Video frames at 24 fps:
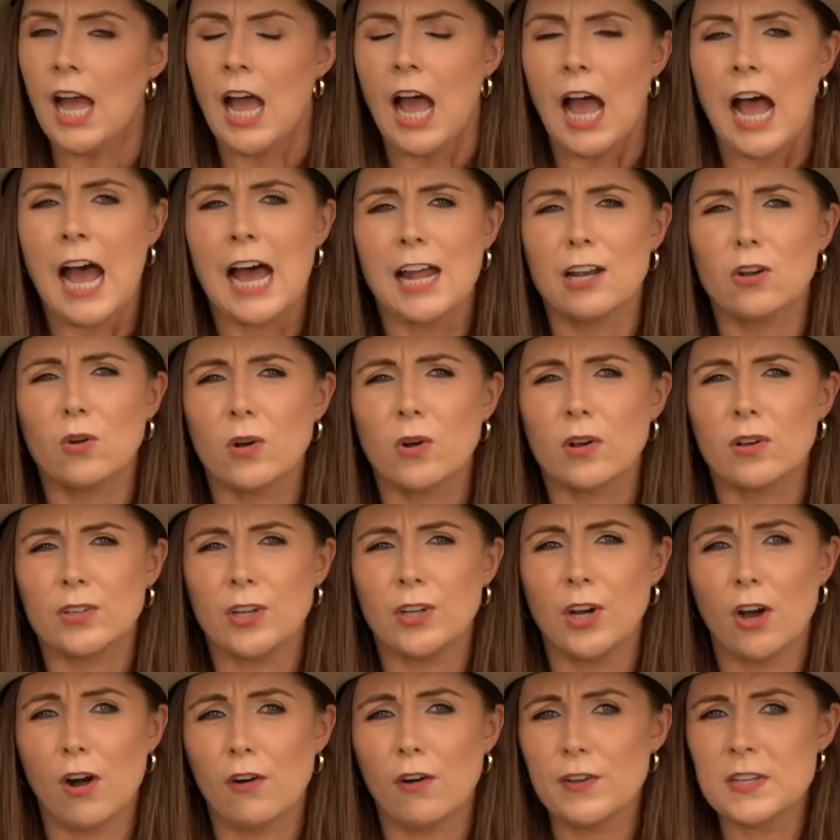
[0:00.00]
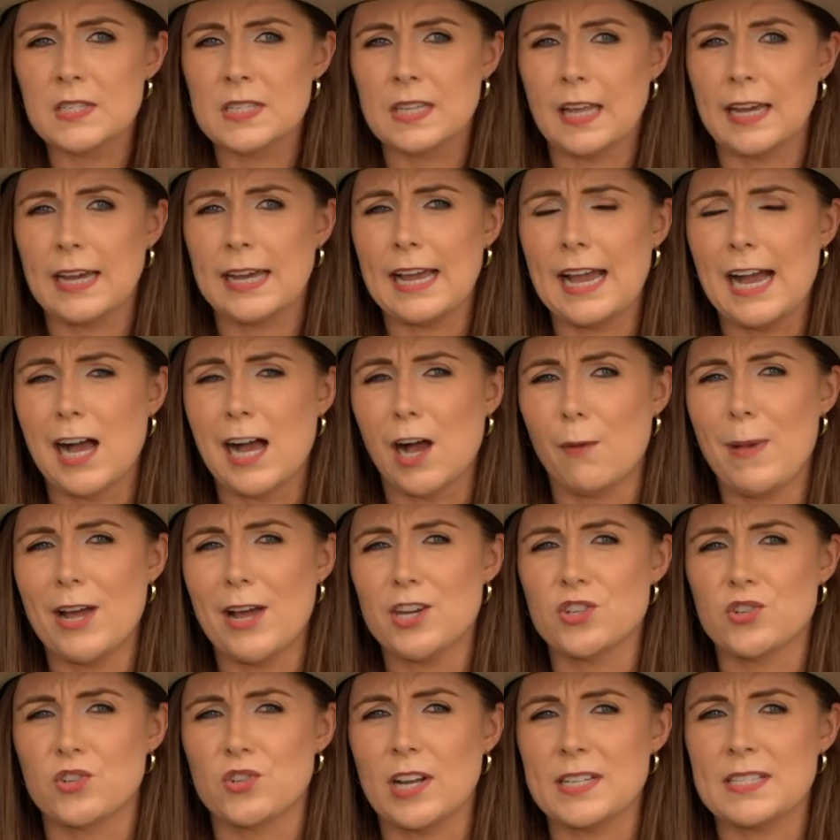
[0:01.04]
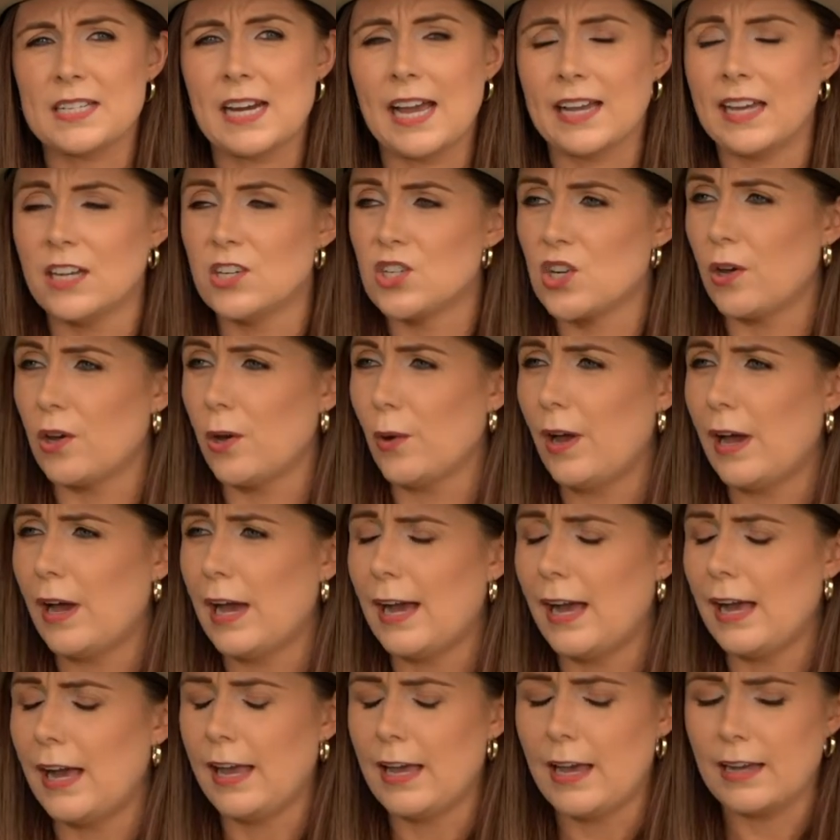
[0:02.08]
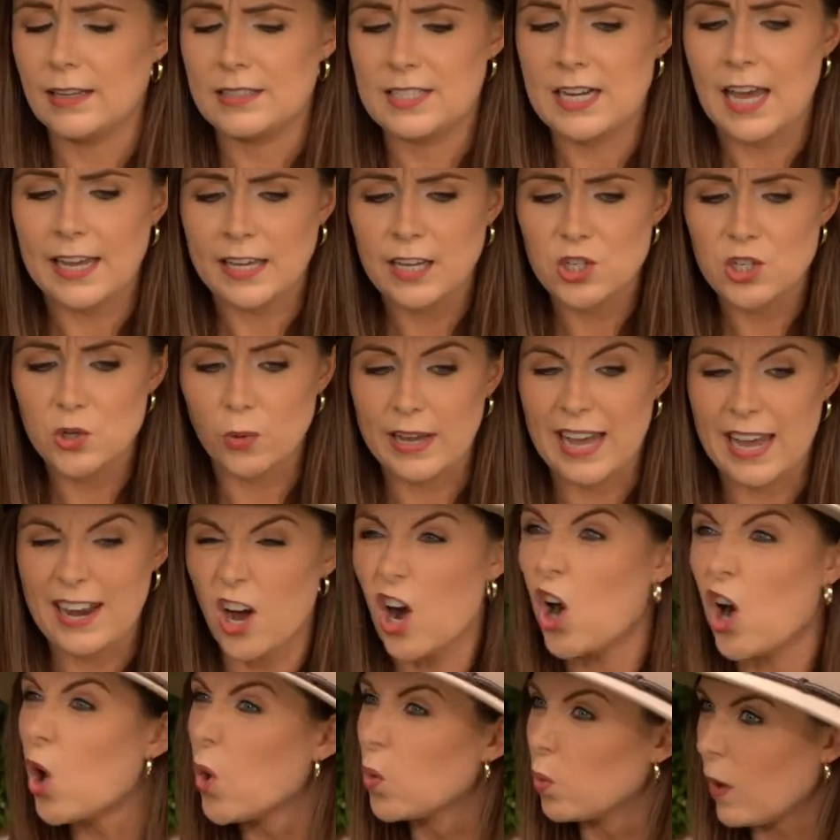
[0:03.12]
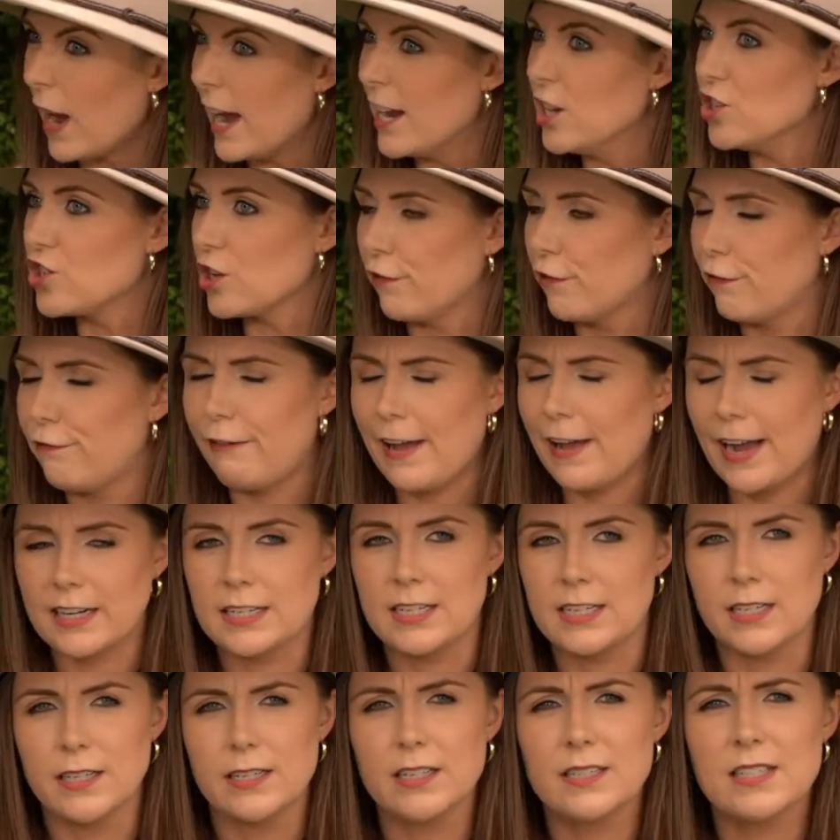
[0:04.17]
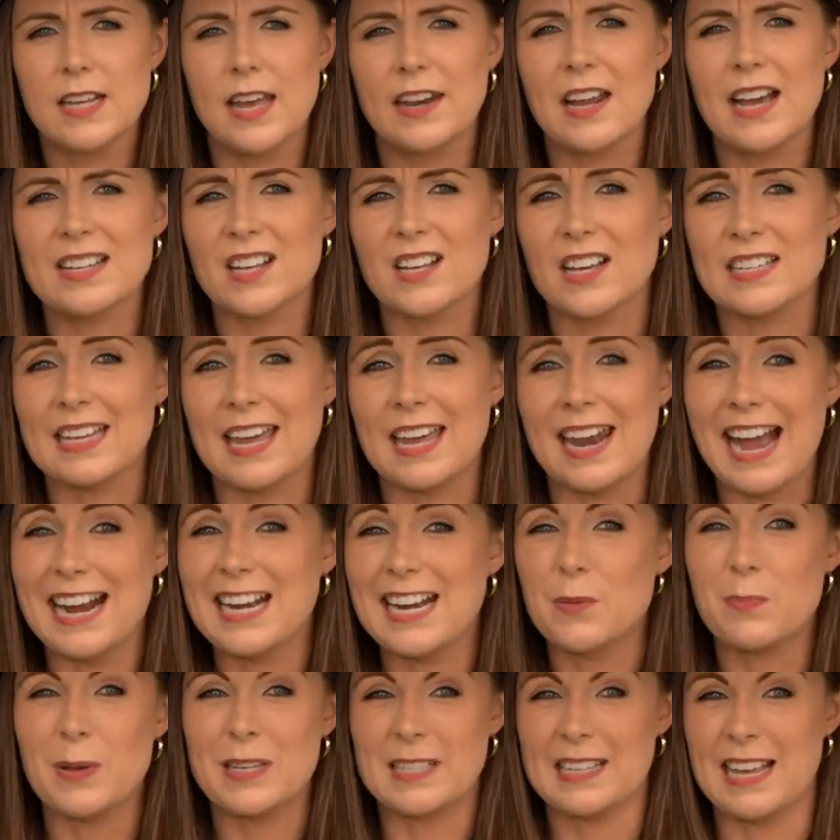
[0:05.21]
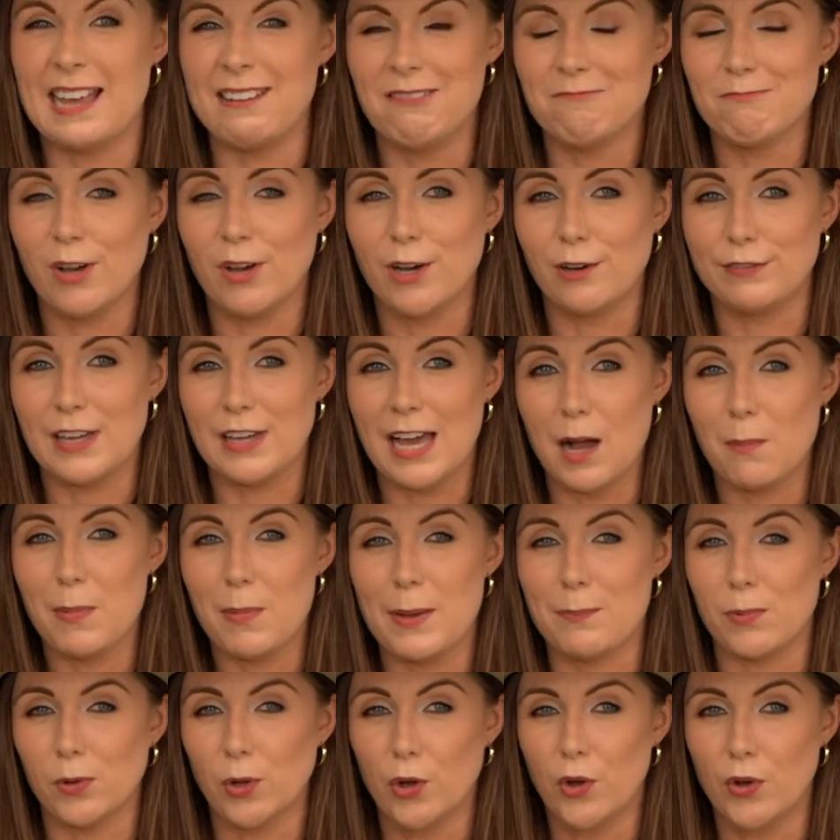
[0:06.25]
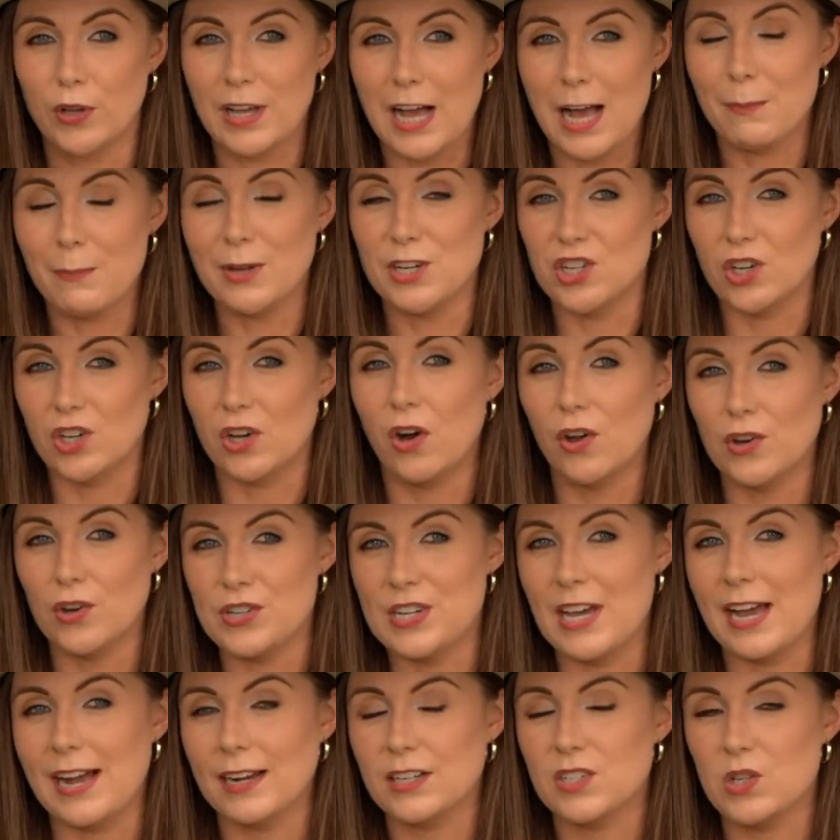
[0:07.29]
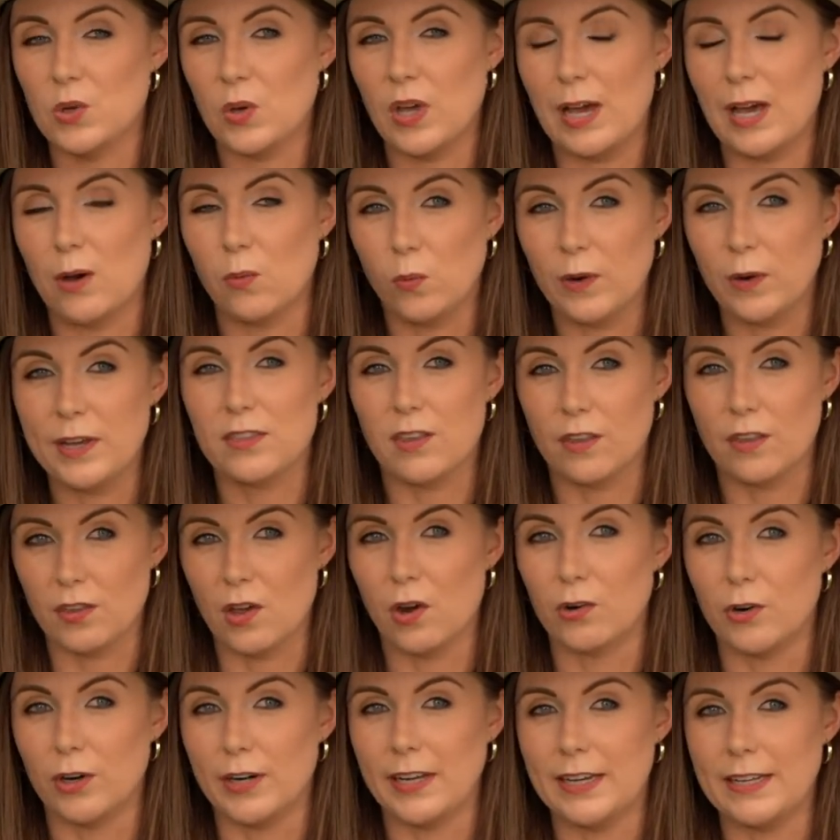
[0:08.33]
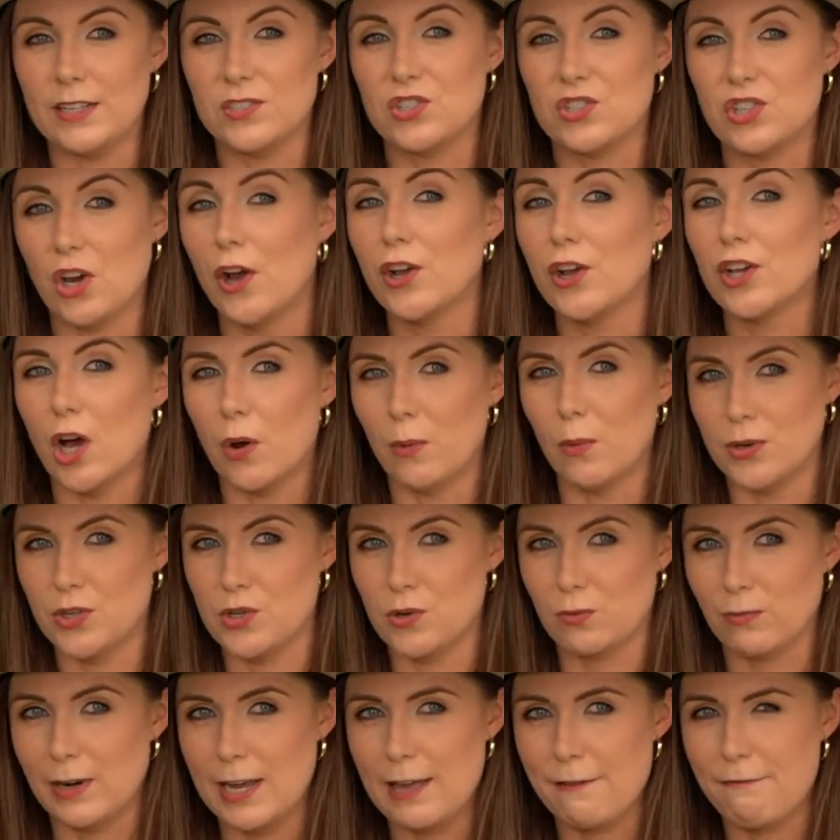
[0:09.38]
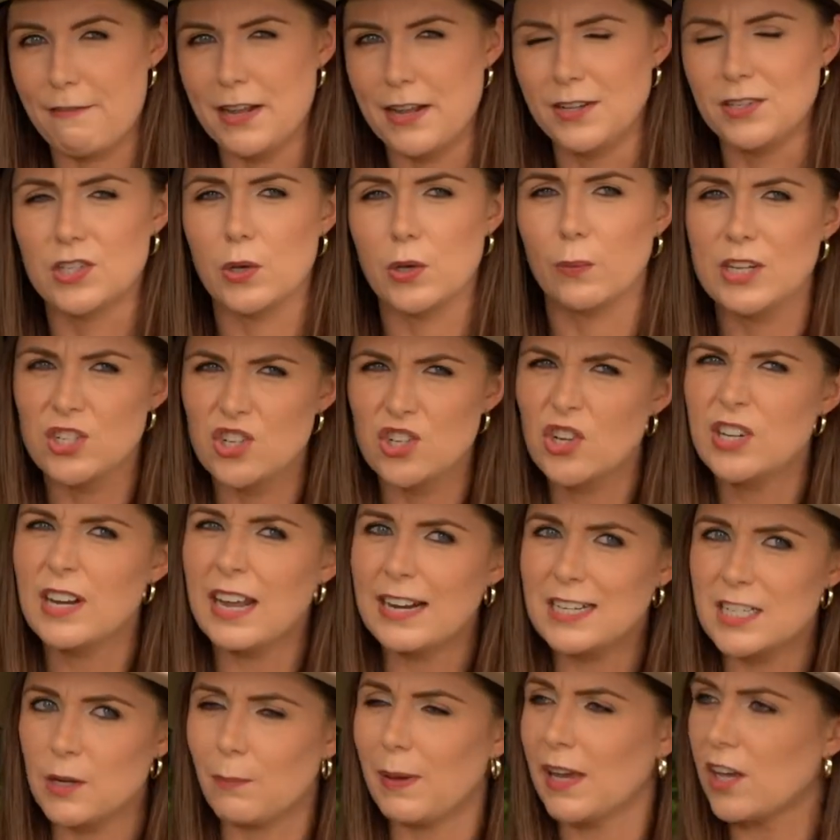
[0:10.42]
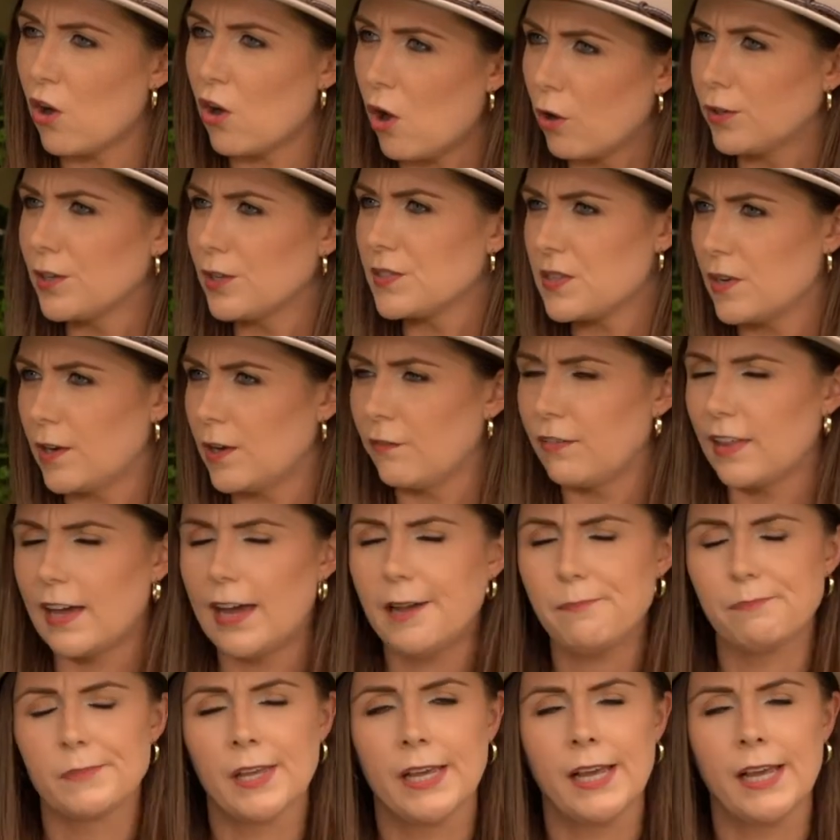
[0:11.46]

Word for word: Uh, look, you know, obviously our uh, magistrates take into uh, take into account a whole range of factors, and as I said, 80% of young people who come into contact uh, with authorities don't go on to reoffend, so we do need to be cognizant of that.